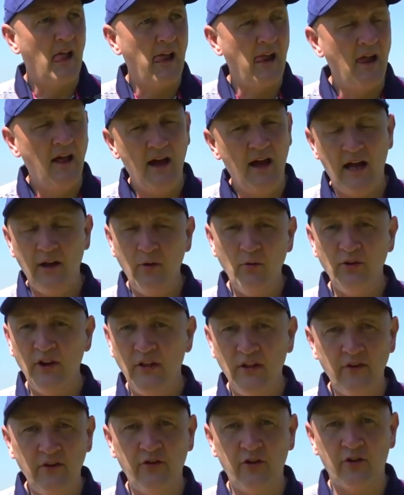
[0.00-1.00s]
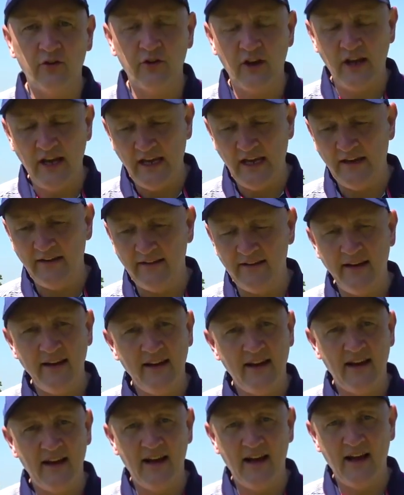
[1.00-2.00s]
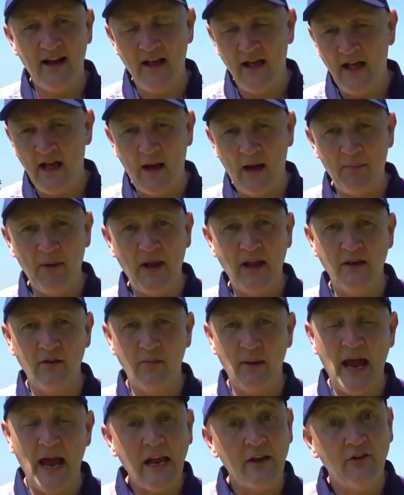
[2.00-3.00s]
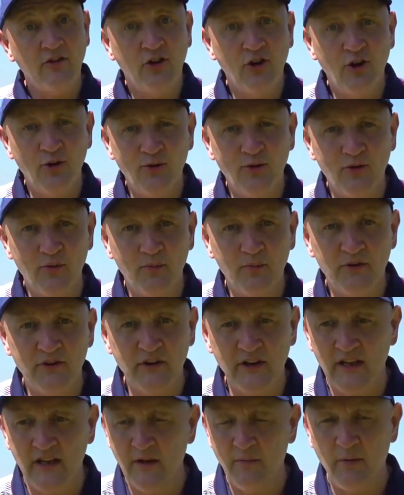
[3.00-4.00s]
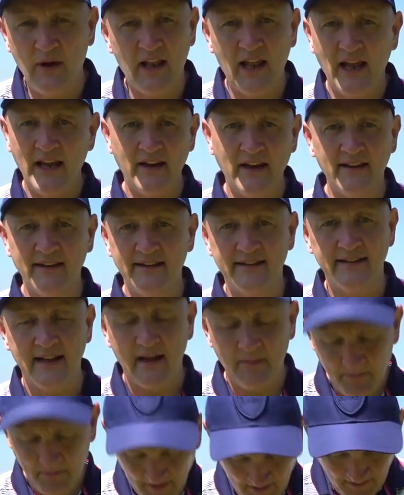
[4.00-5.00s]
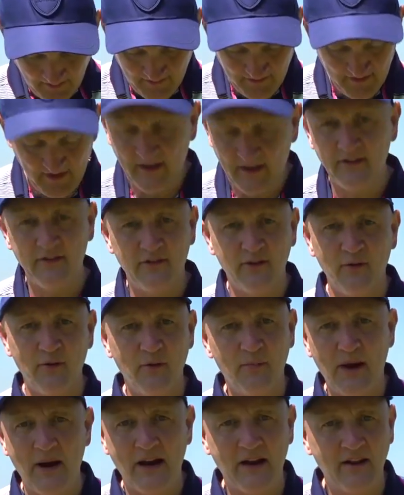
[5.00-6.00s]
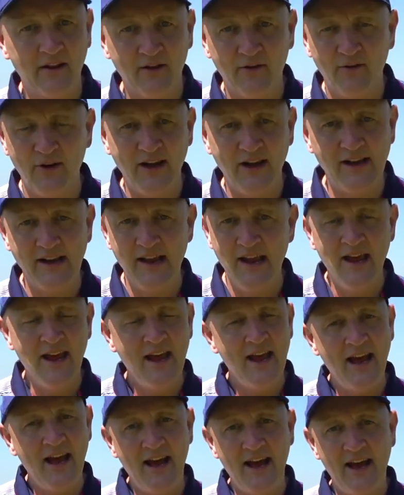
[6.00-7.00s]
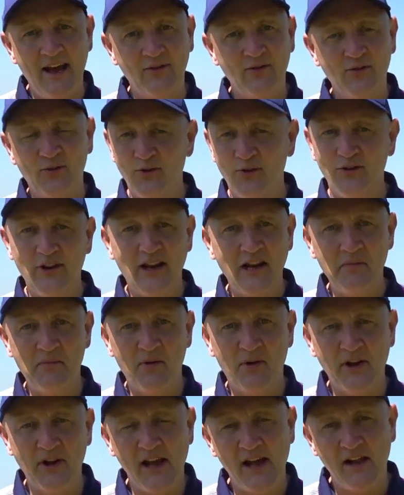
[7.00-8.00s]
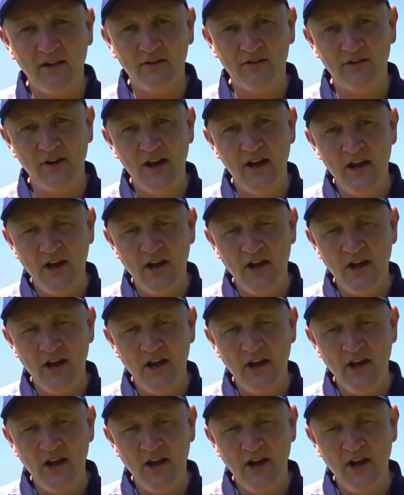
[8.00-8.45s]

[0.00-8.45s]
I don't say these shots are easy. I played them, executed them particularly well. I can stab these things through the back of the green as good as anybody else.